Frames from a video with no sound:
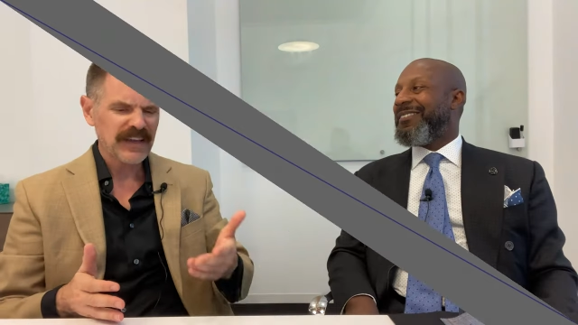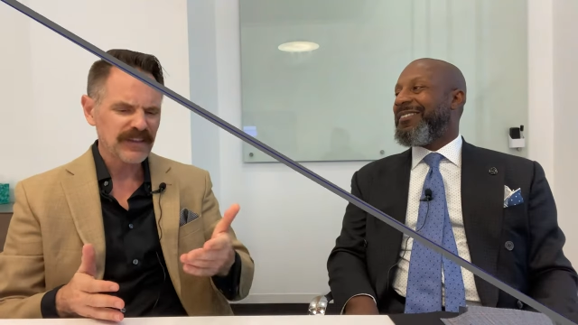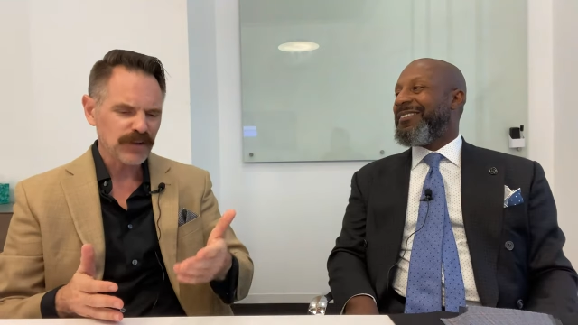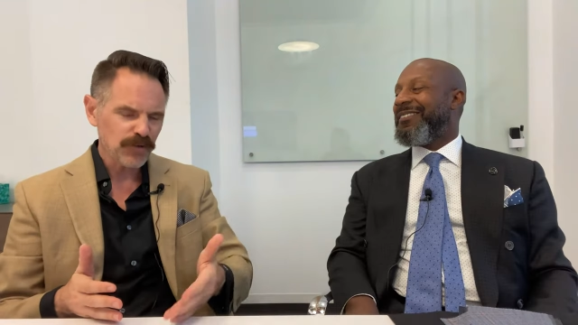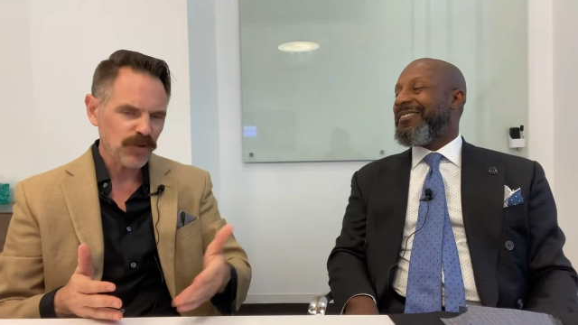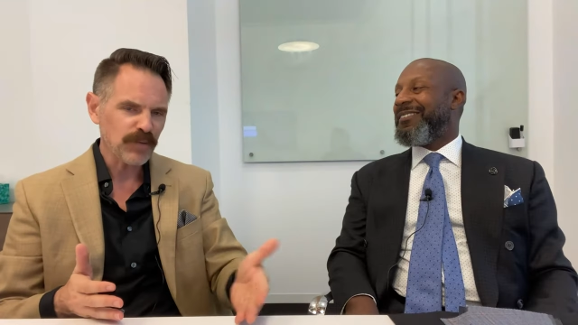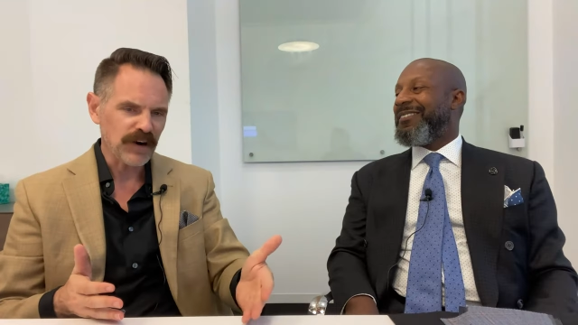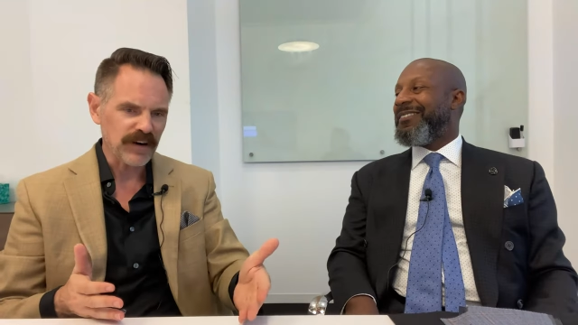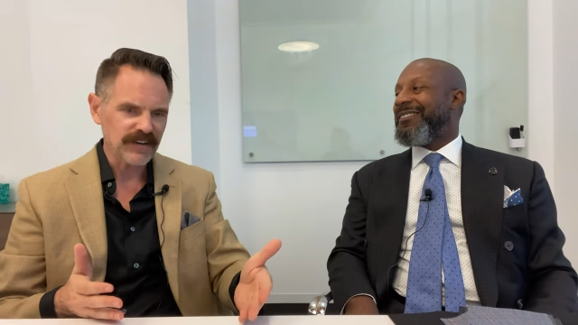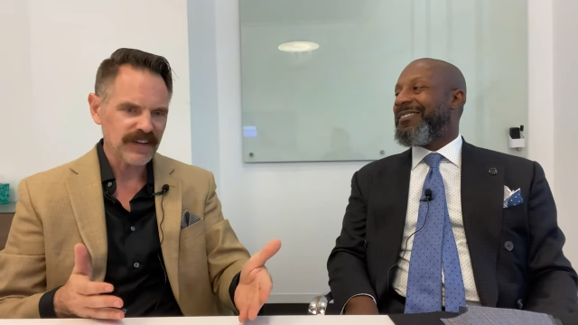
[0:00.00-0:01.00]
Speaker 1: And the cool
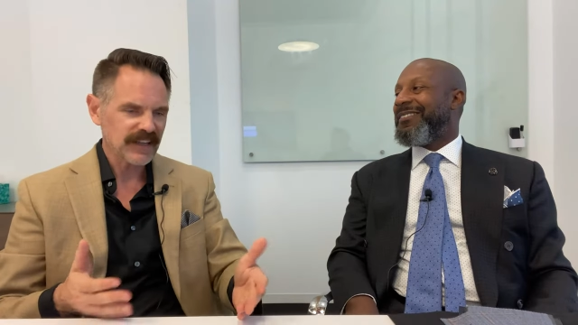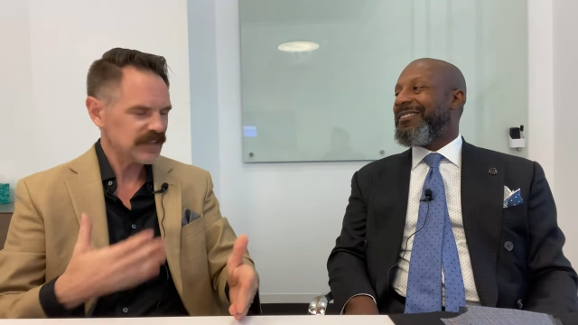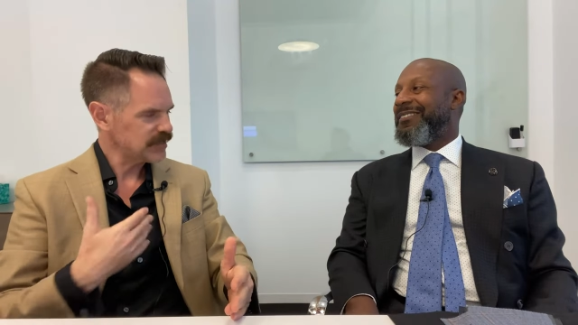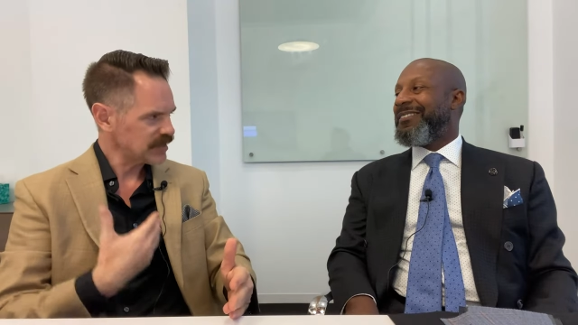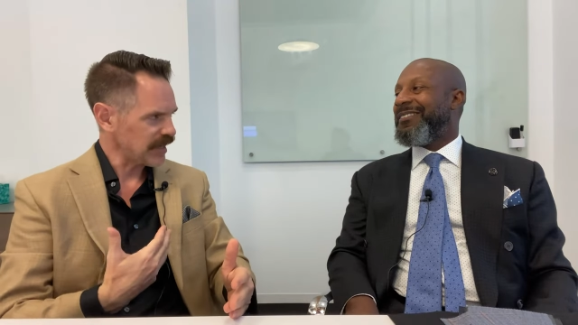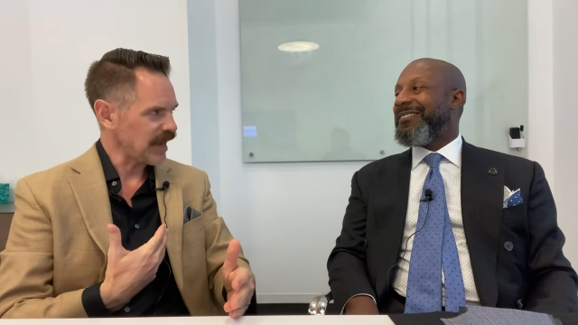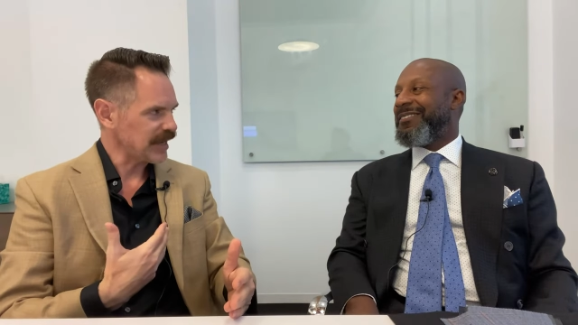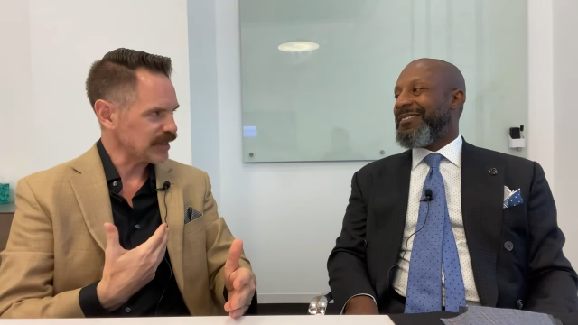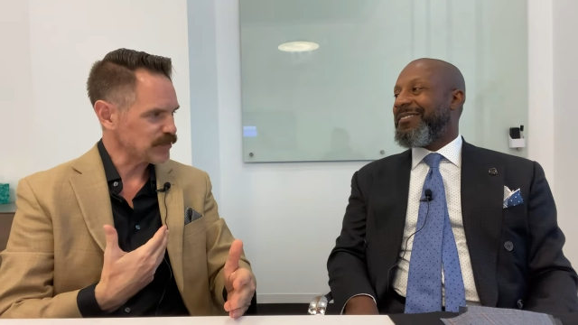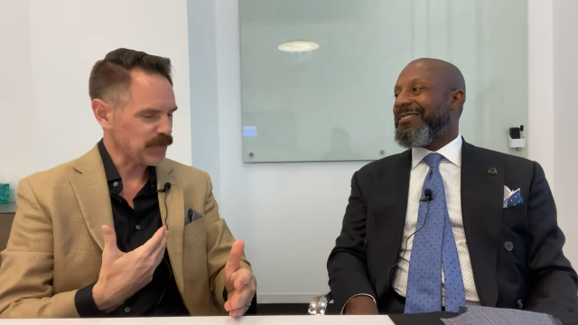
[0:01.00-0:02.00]
part, at least that
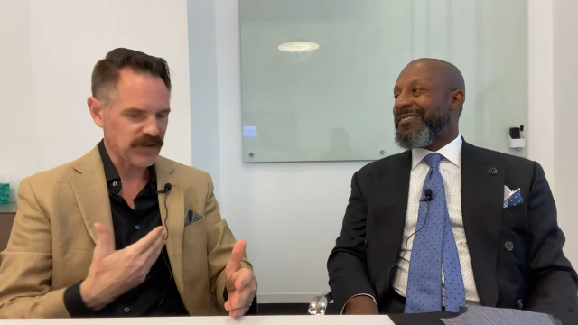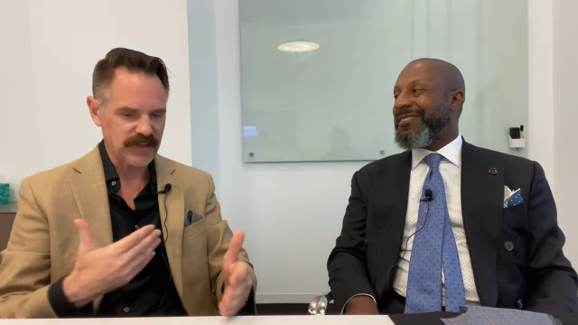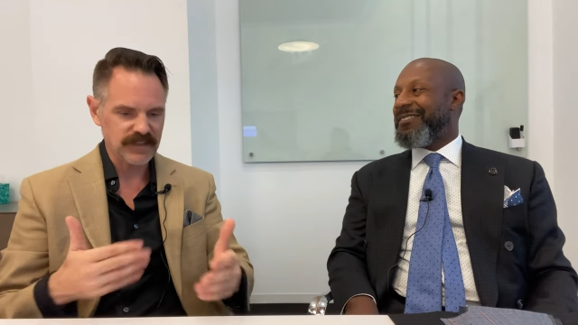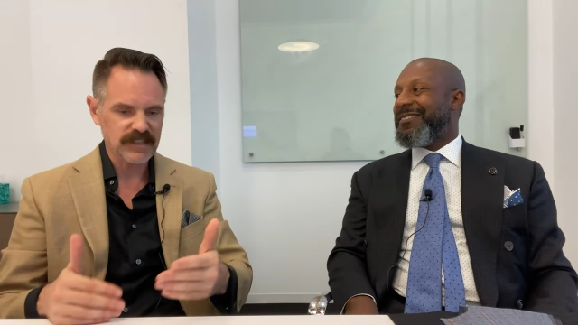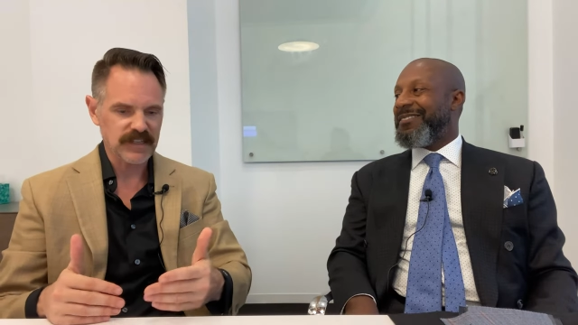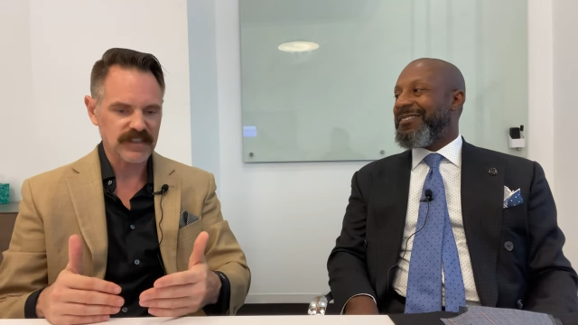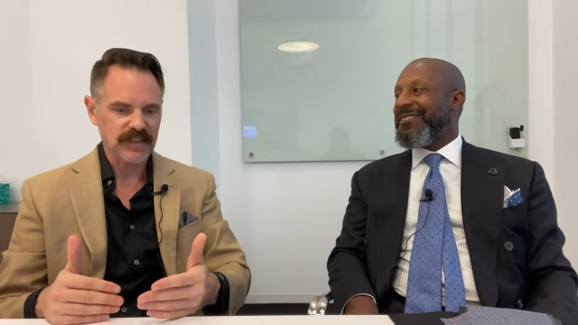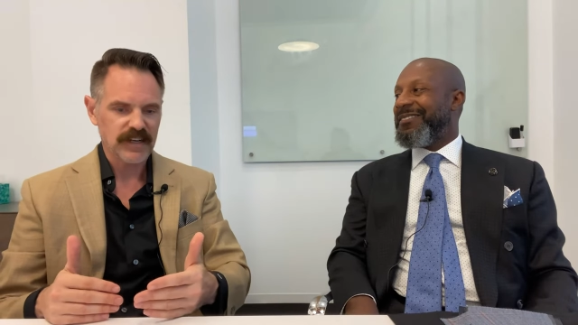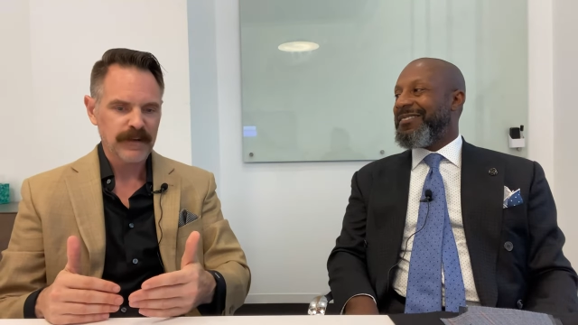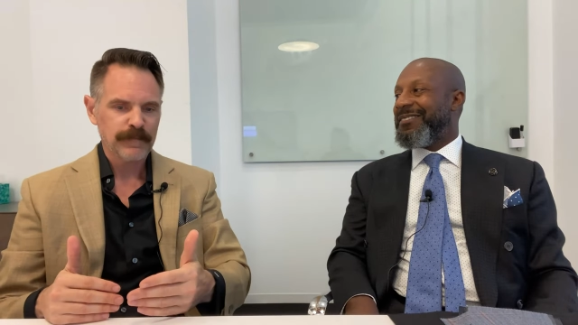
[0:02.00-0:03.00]
I experienced, is